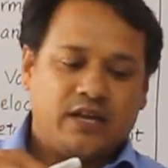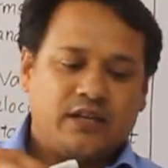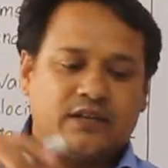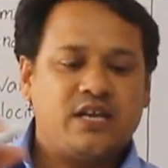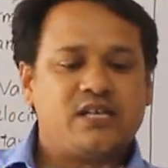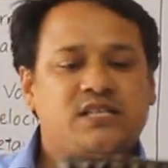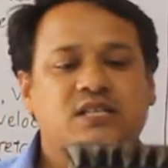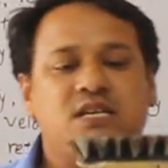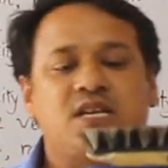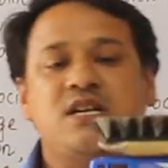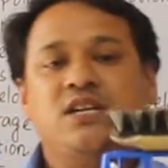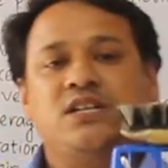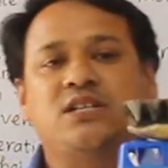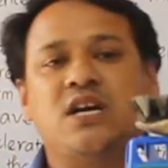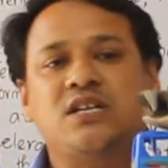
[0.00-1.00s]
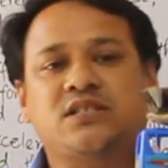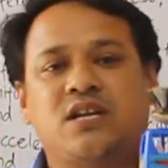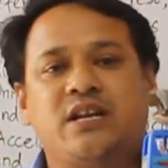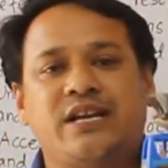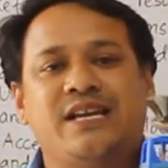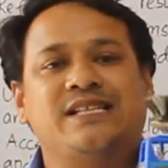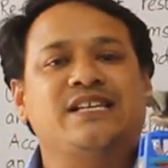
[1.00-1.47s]
This
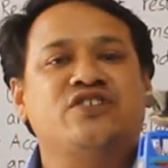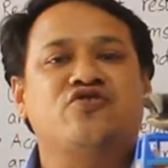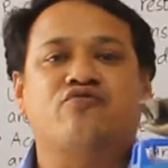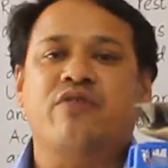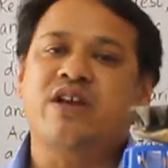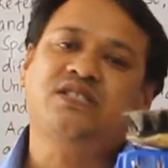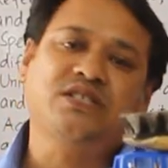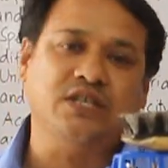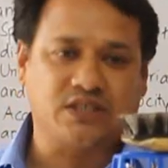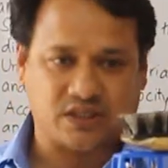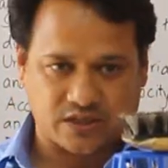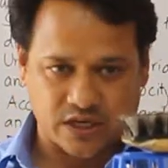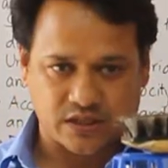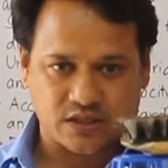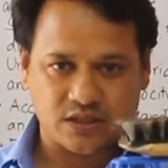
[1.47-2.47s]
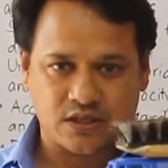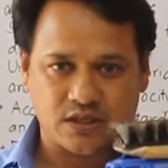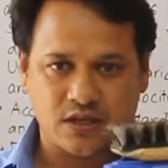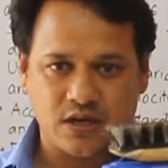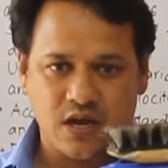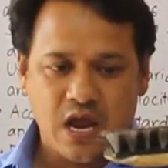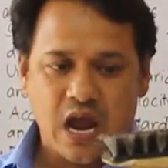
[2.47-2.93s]
duster is in rest state.
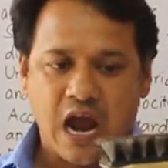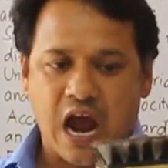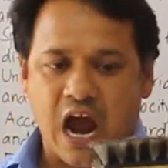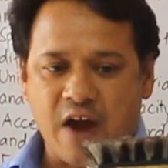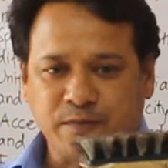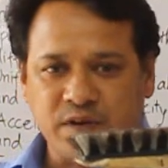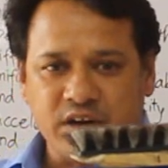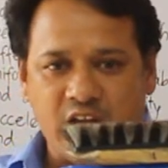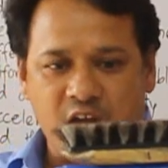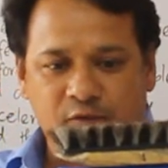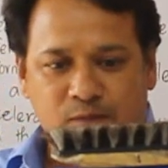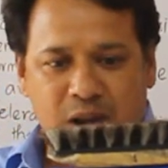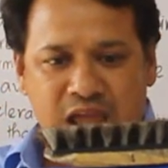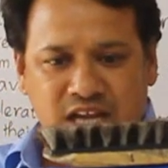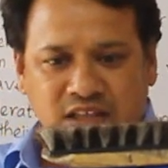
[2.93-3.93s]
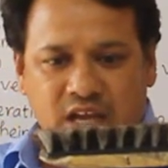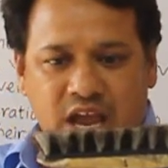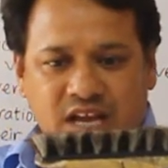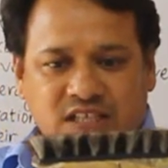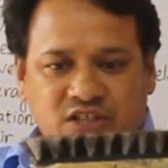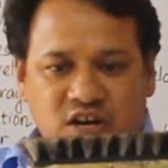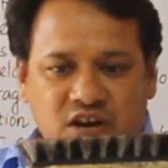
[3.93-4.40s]
After applying the
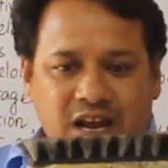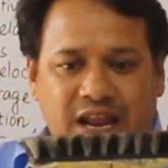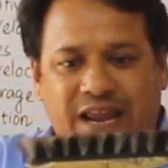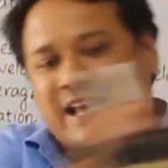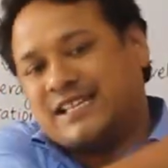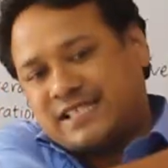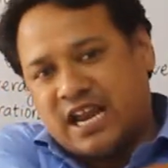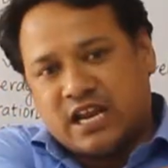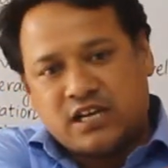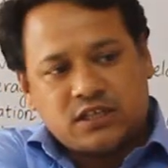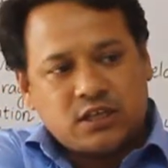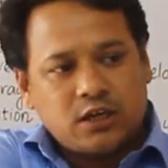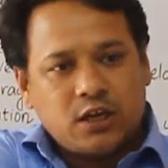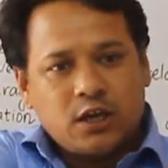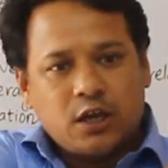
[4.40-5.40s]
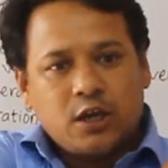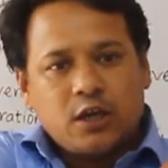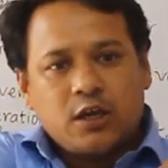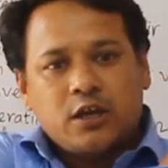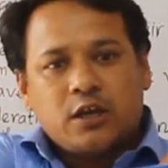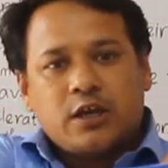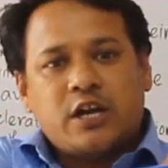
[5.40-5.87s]
external agent,
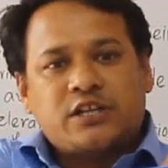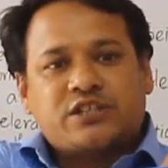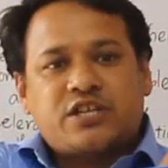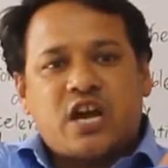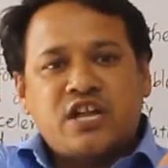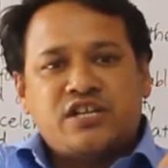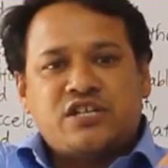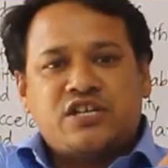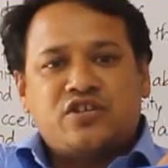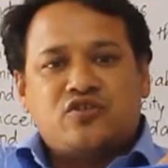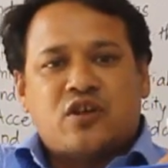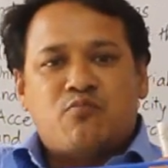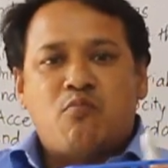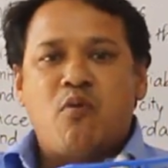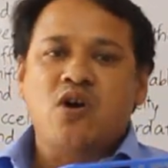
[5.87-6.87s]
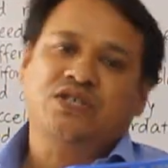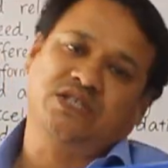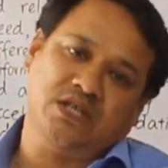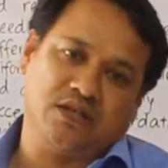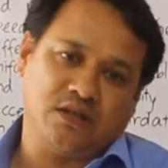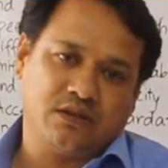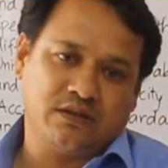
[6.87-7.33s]
it changes into the
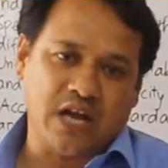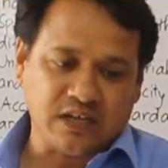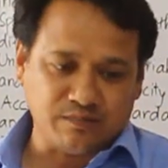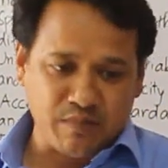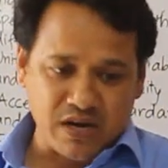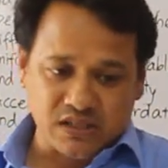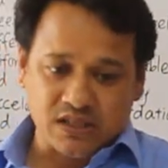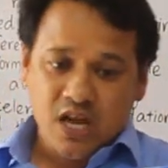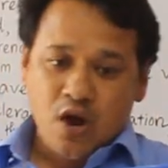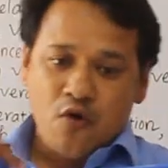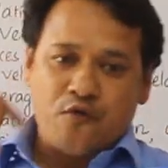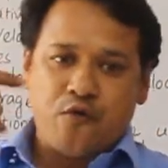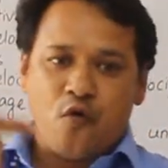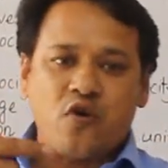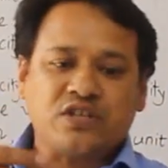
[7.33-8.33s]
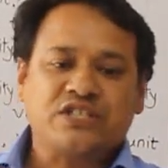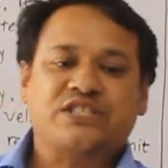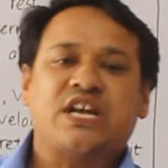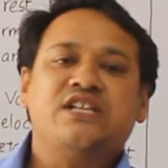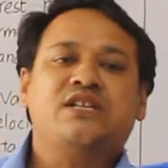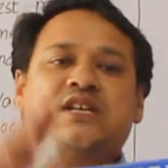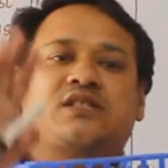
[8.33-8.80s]
motion. That means force
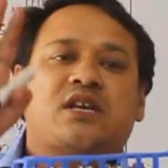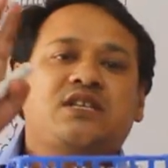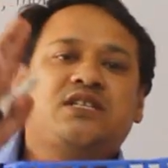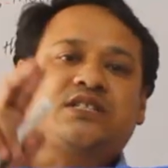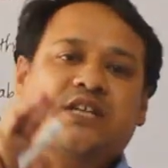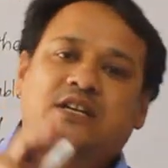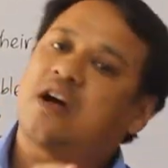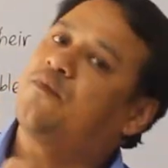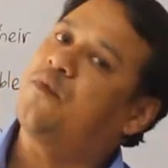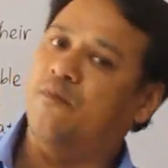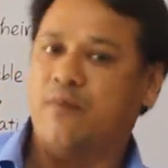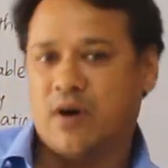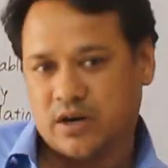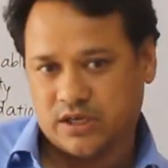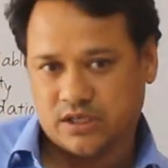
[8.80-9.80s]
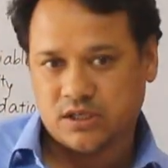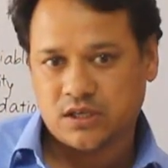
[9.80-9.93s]
changes the state of a body.